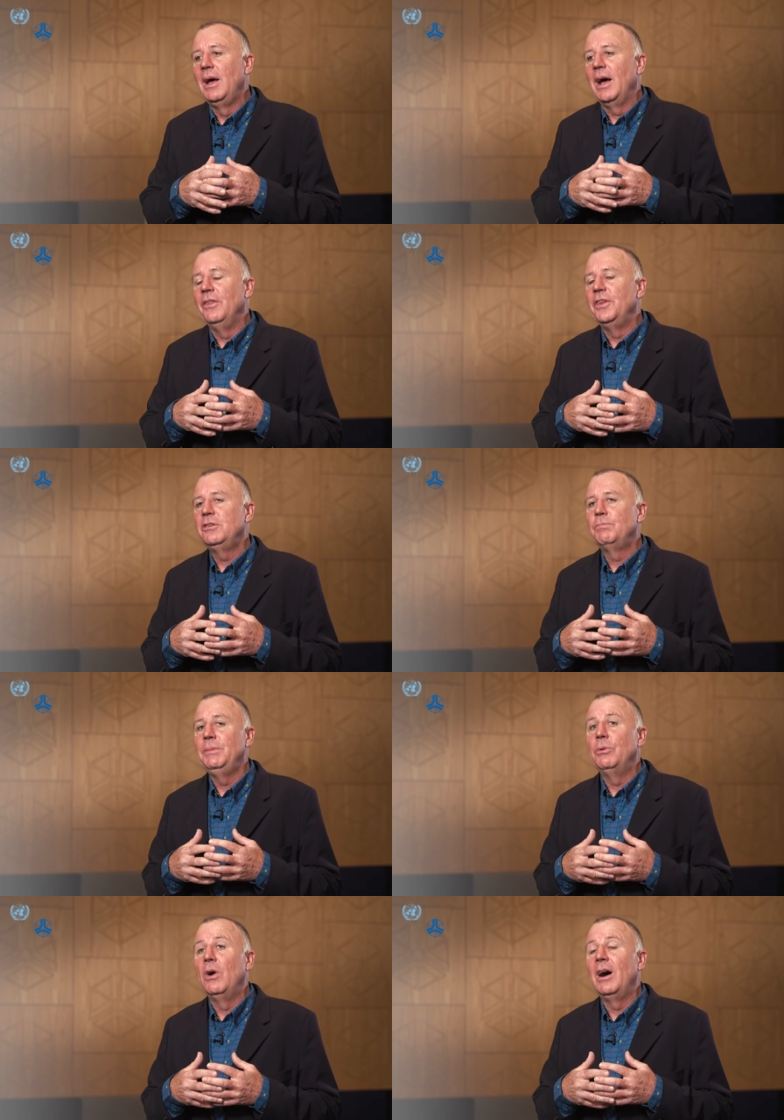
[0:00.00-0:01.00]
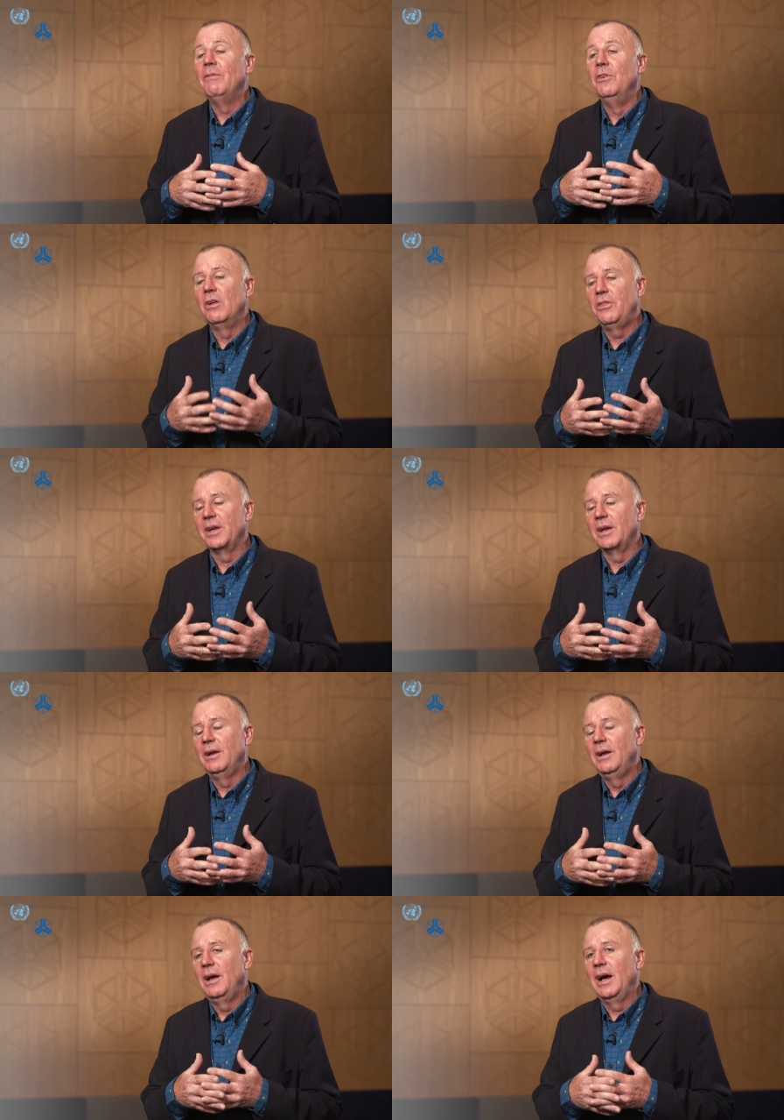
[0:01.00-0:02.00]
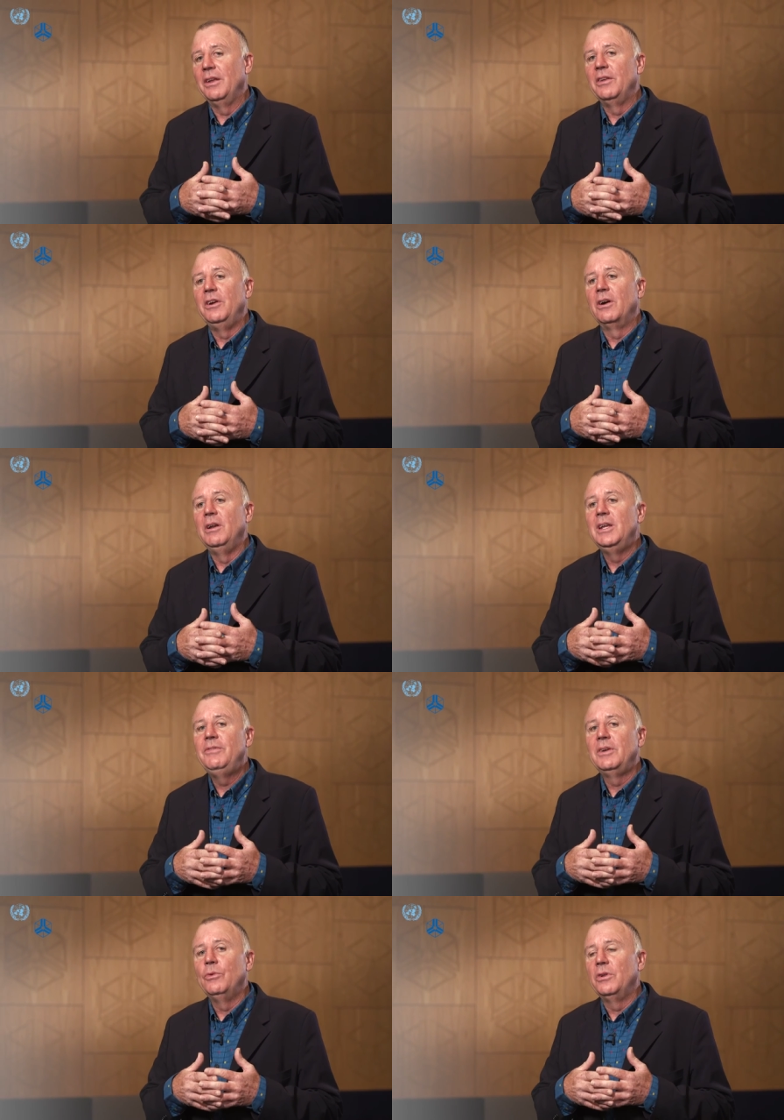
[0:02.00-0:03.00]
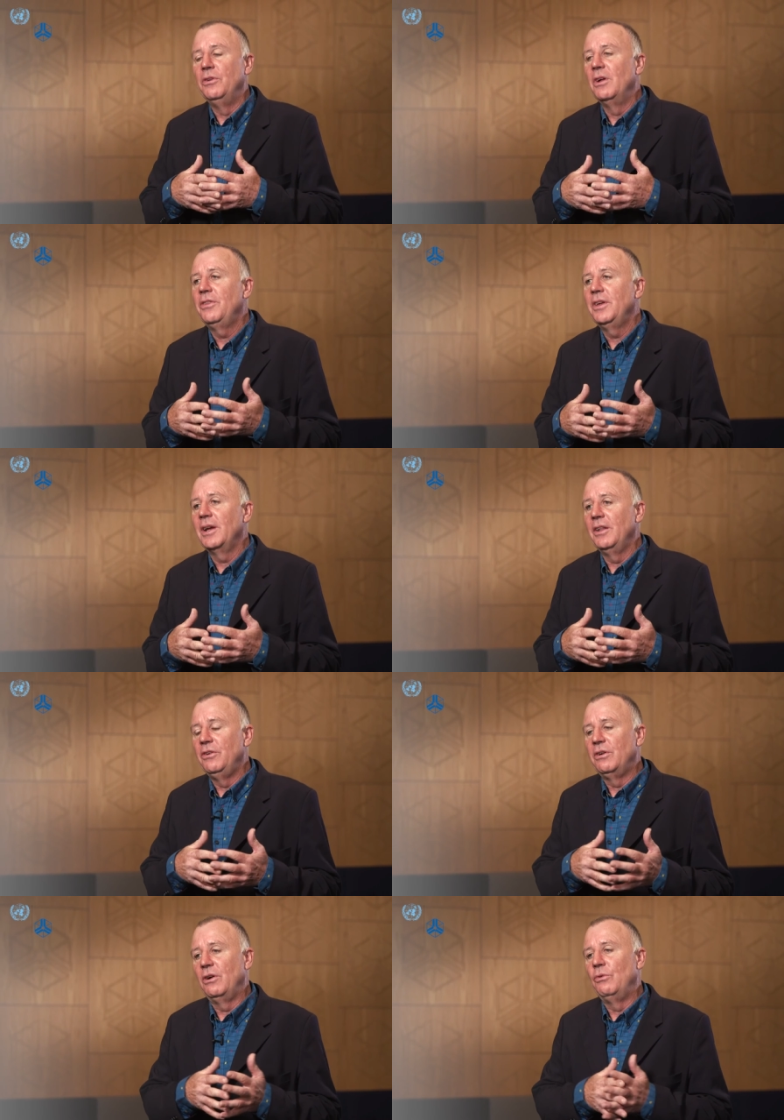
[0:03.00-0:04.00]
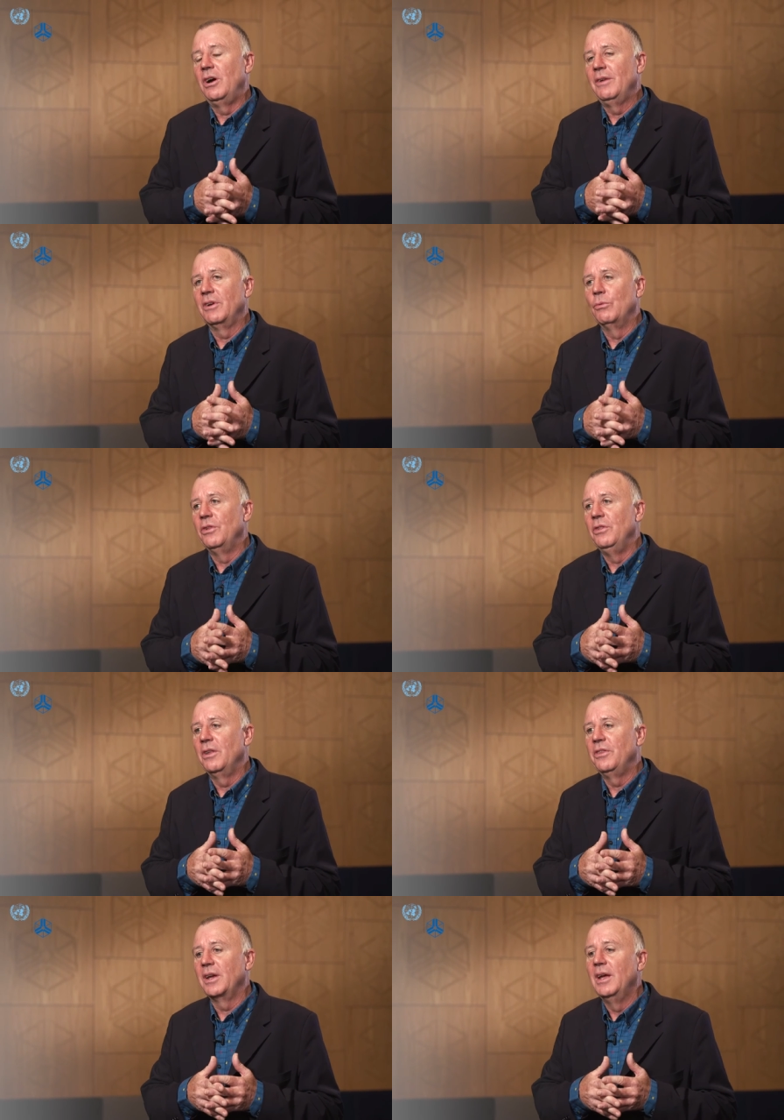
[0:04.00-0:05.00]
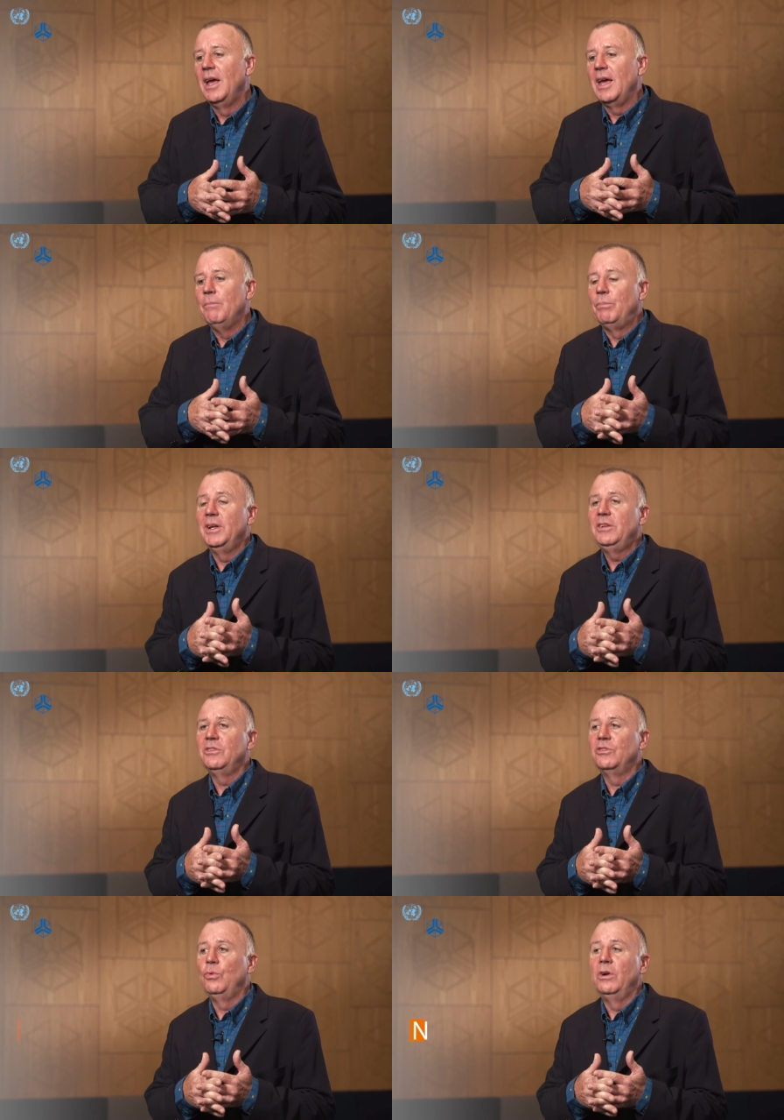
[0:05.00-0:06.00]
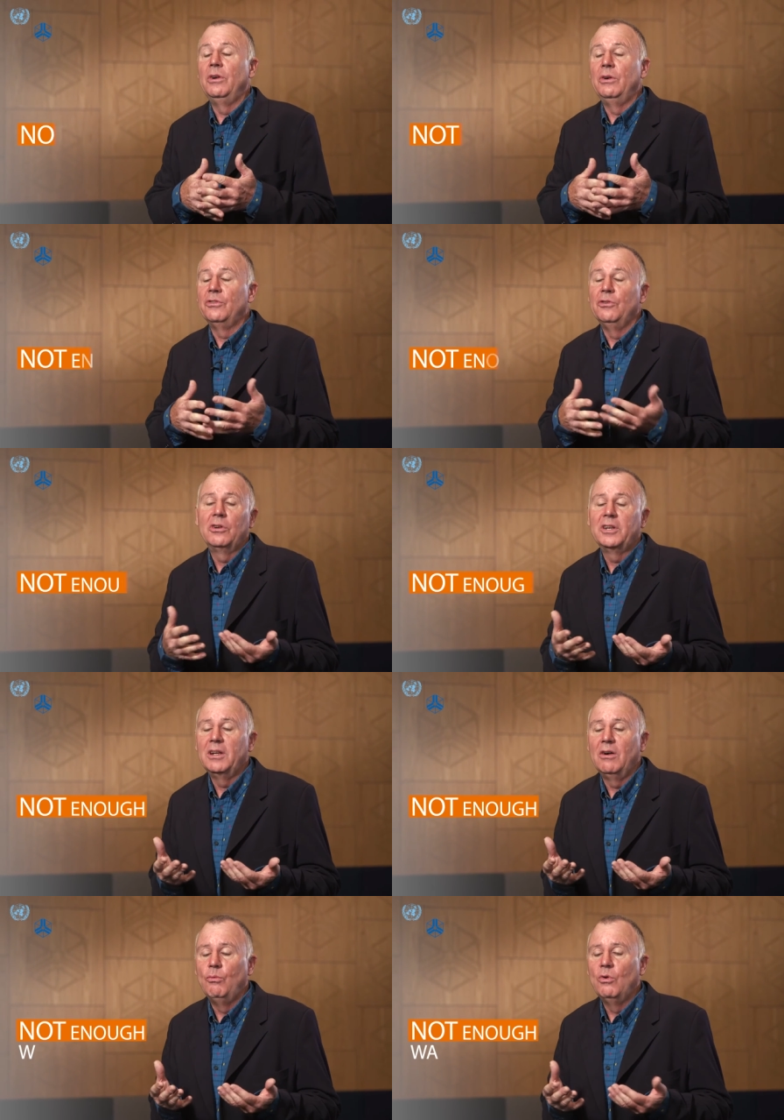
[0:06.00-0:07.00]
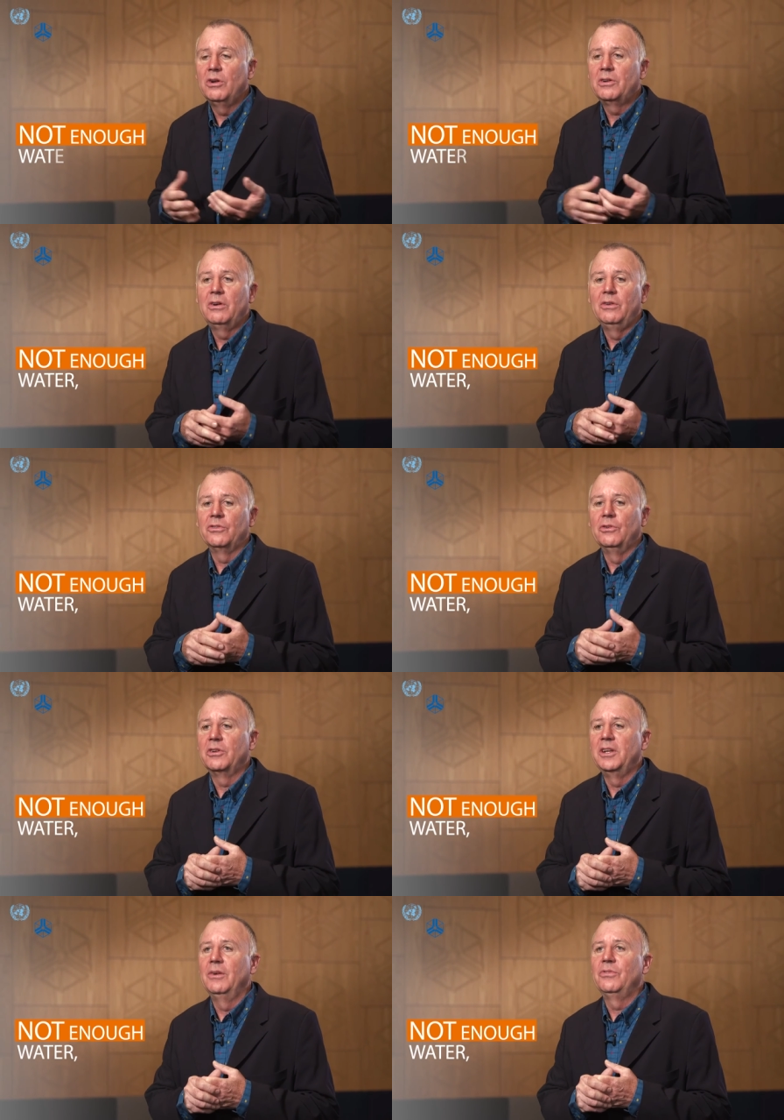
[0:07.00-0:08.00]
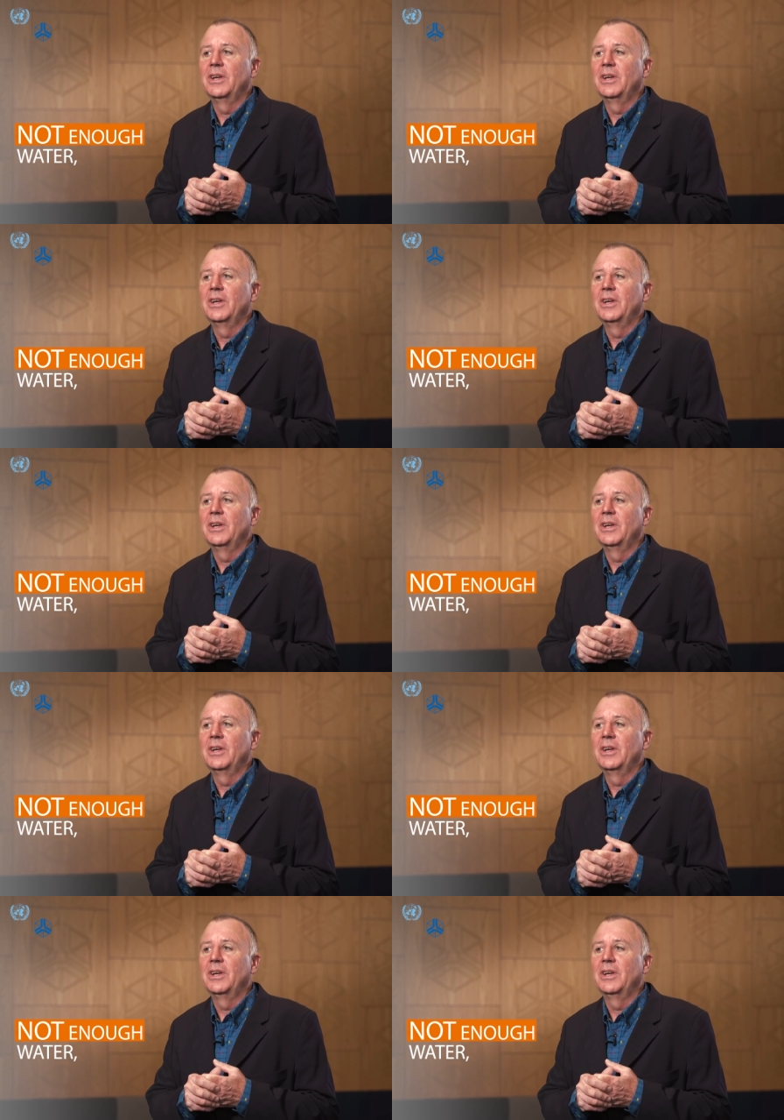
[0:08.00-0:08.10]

And these people have nothing and they're leaving with nothing and they're arriving with nothing in places where there is not enough water, there's not enough